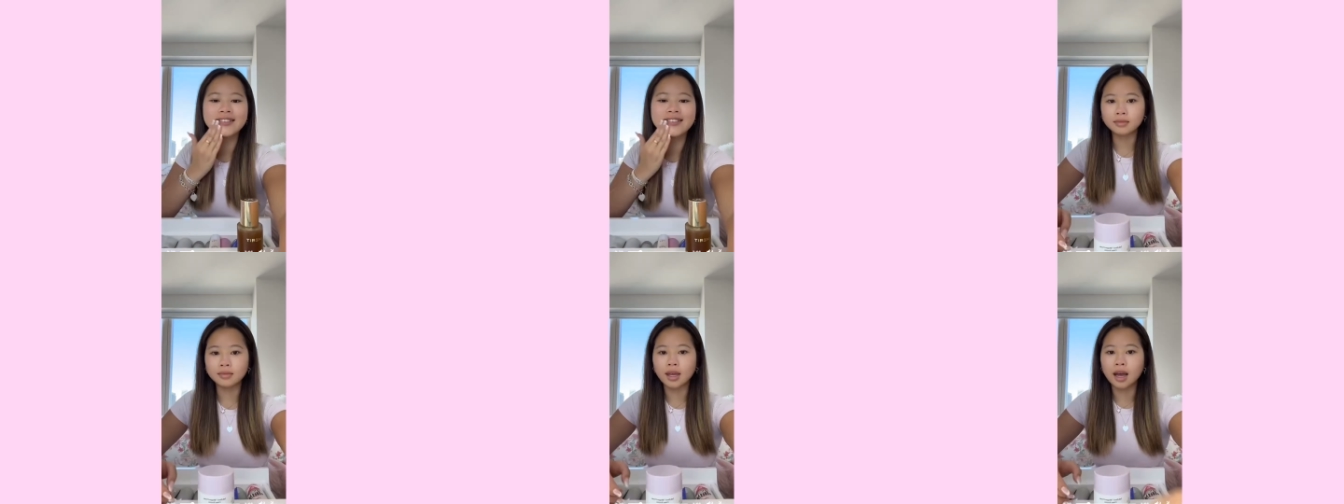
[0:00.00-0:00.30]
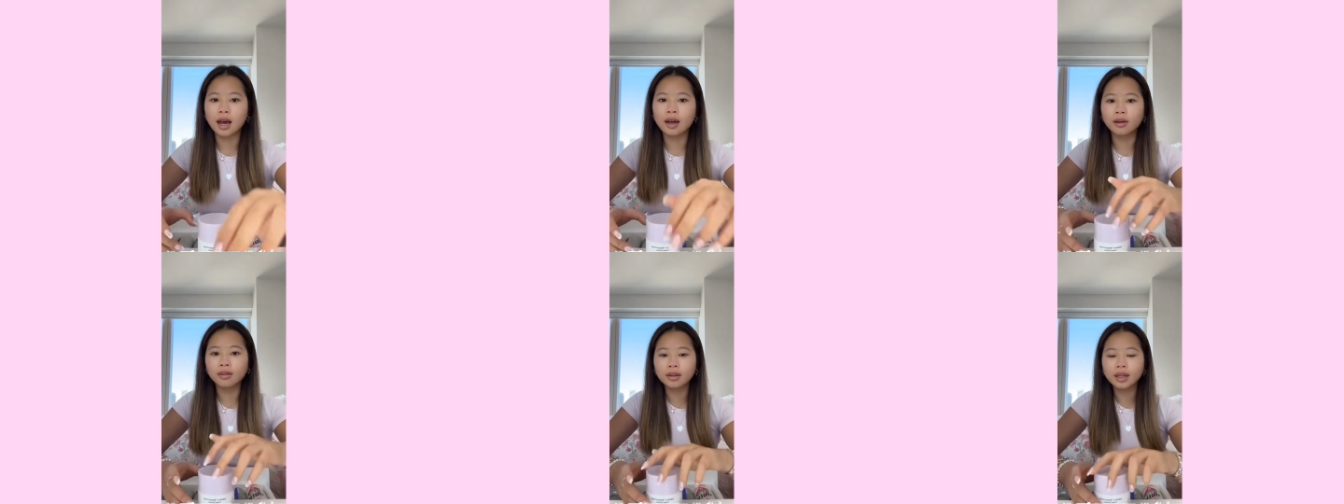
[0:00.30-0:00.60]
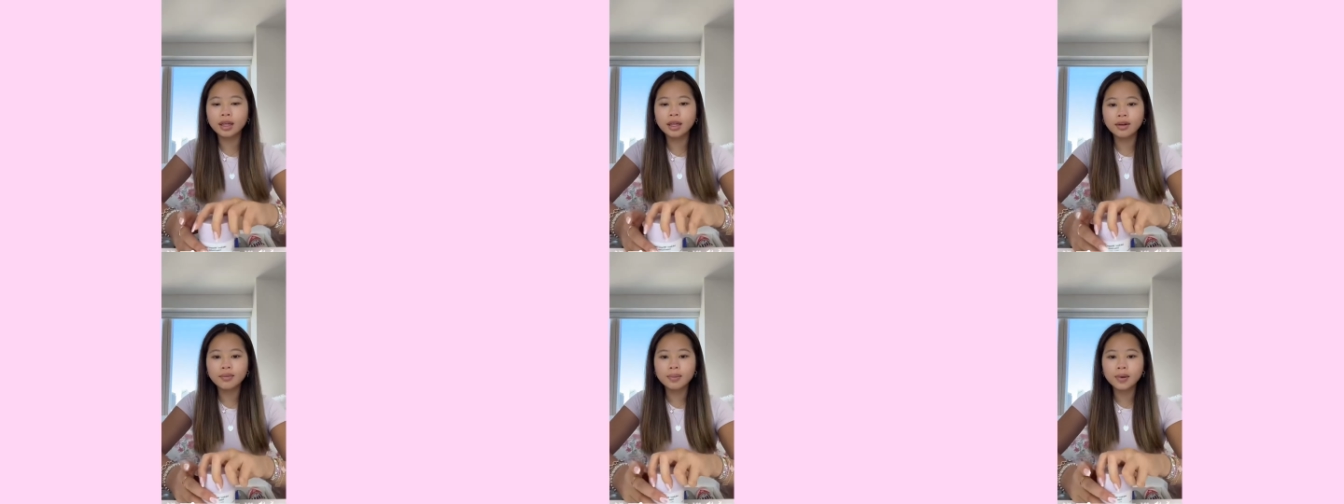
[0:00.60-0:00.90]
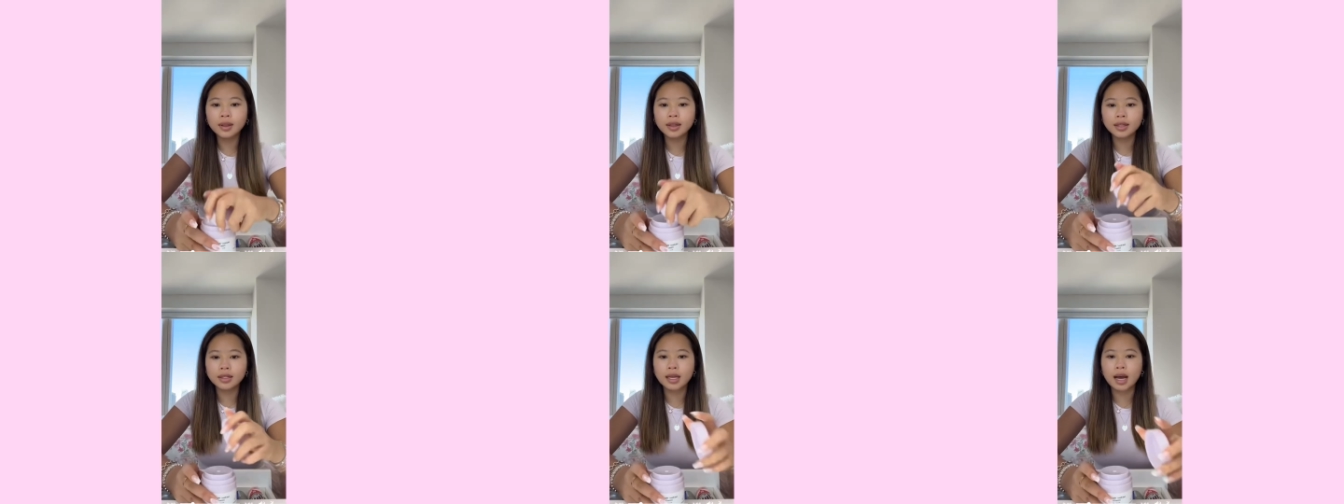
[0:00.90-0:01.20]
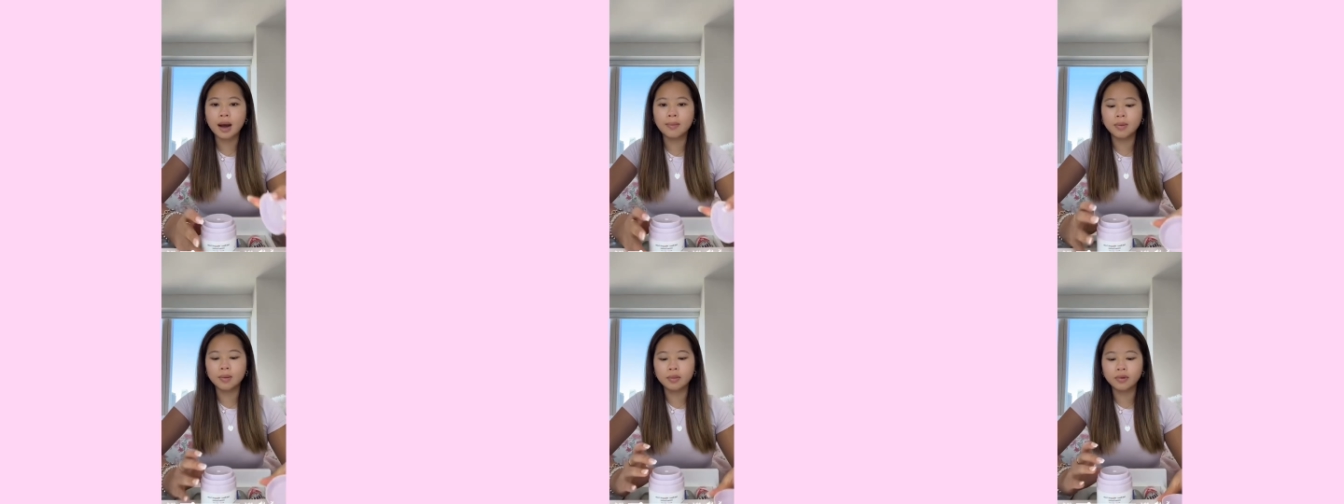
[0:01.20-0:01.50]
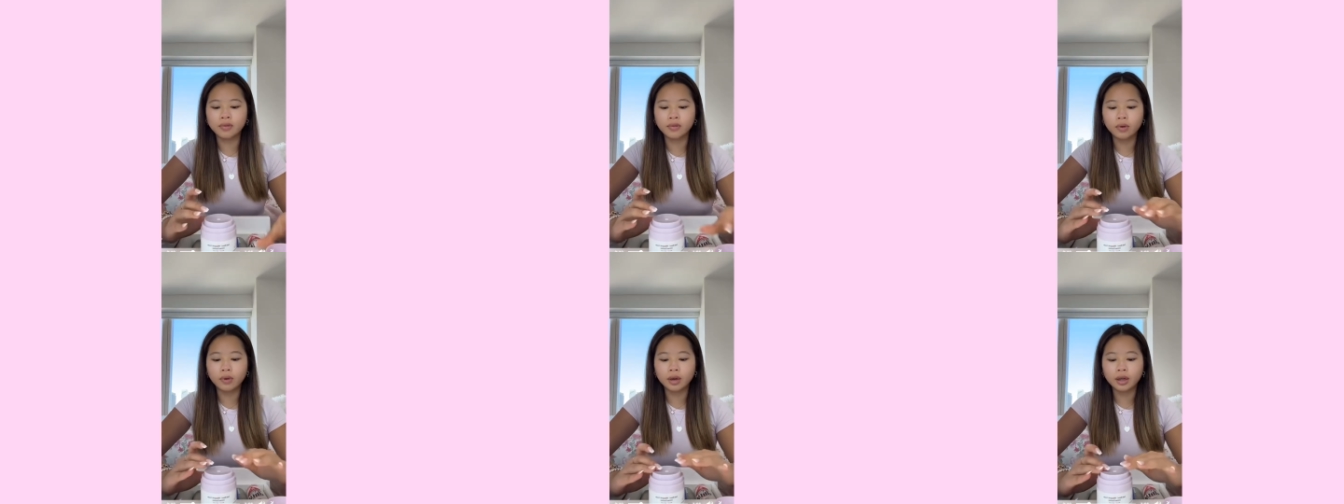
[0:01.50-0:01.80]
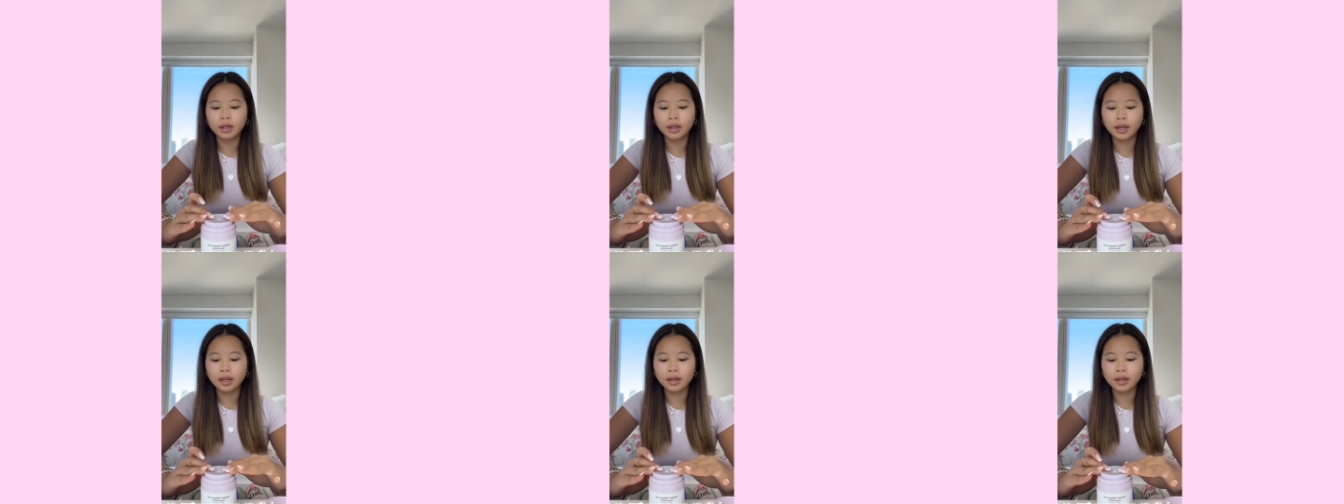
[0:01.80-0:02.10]
I don't think I've been this happy before.
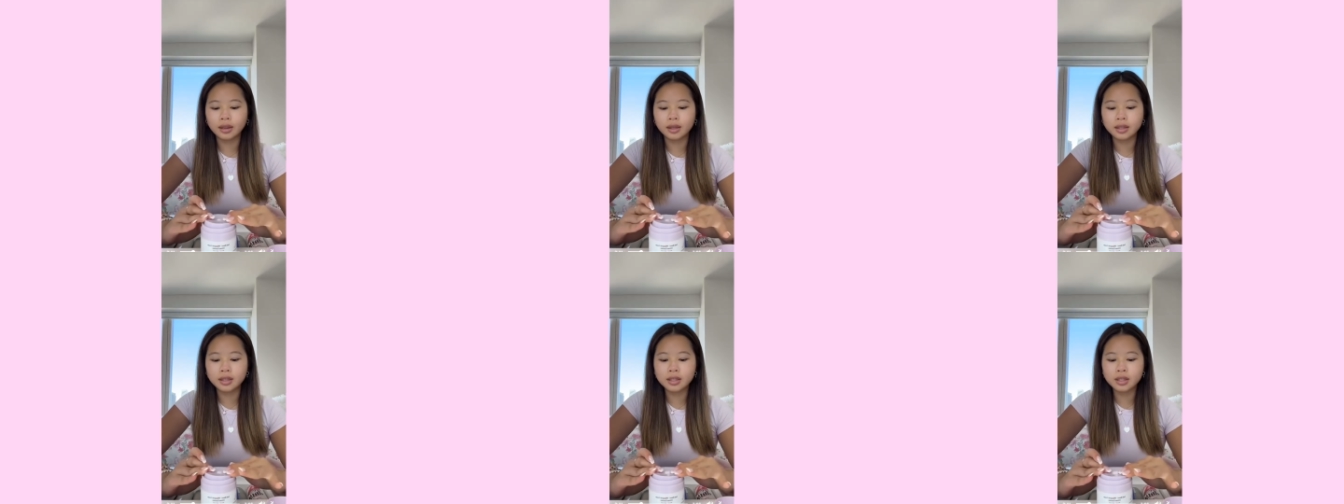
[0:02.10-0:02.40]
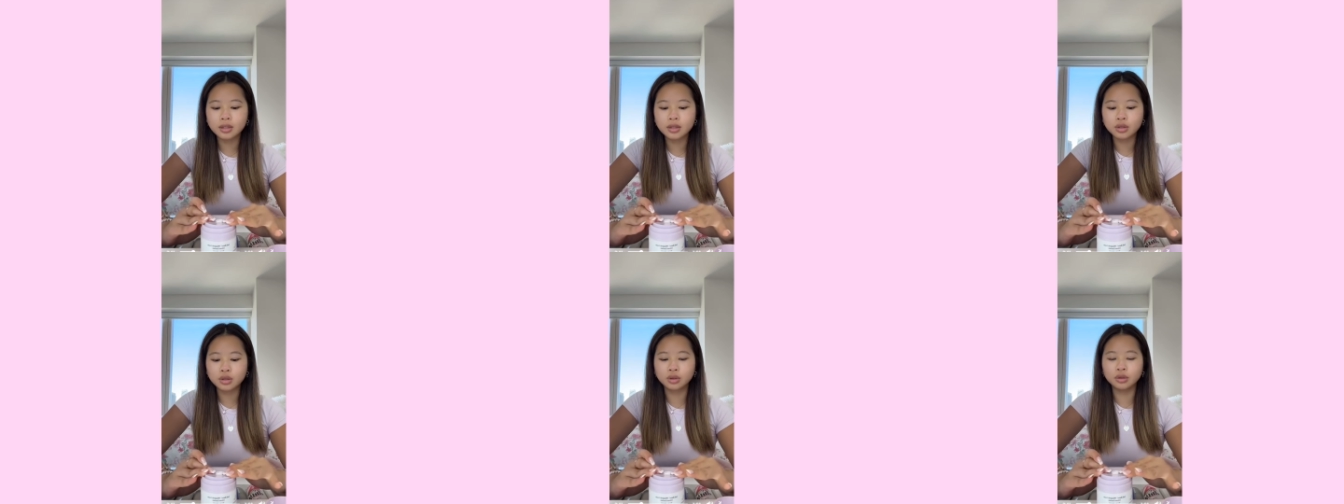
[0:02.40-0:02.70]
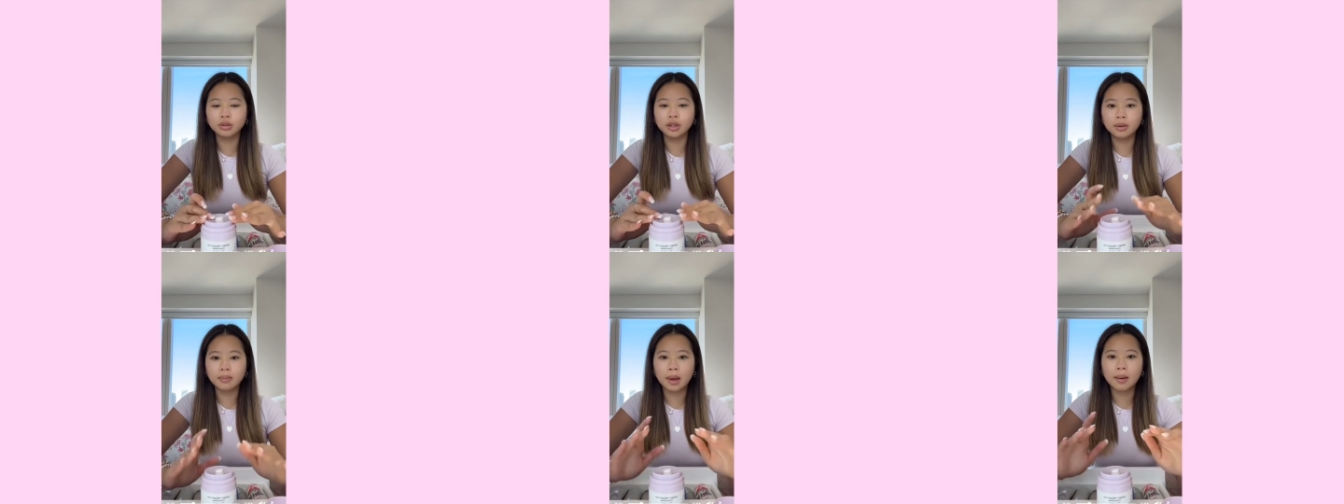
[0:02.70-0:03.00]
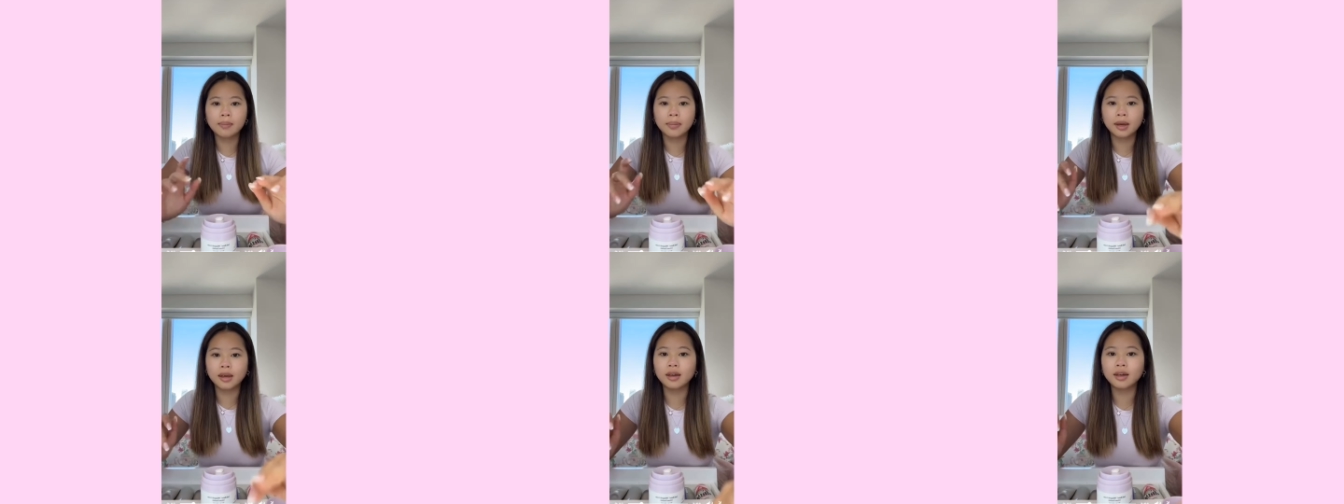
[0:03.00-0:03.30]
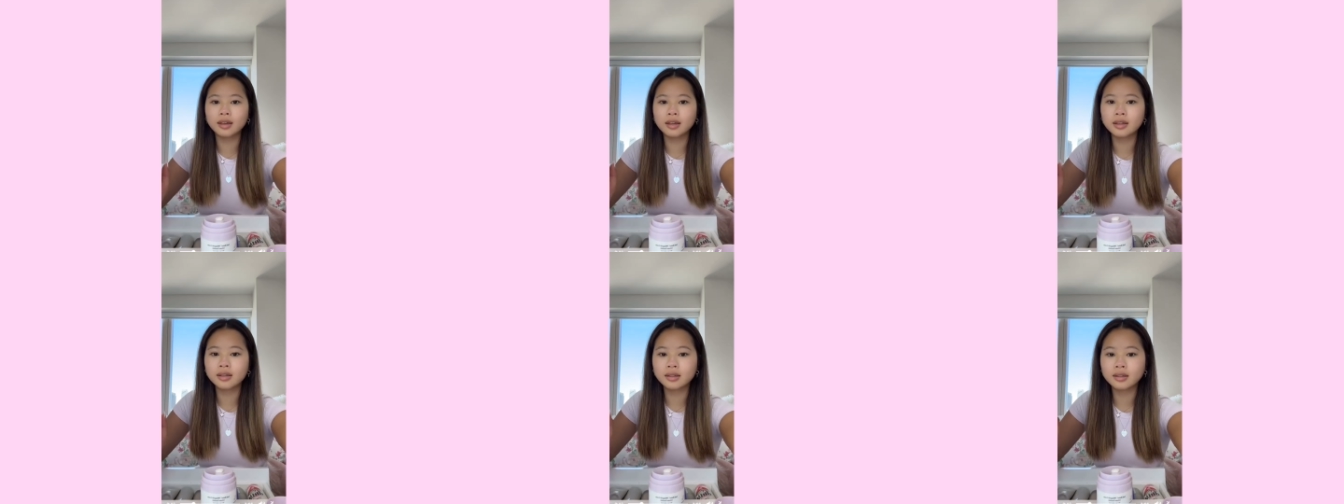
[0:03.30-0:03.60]
Like, this is truly my peak.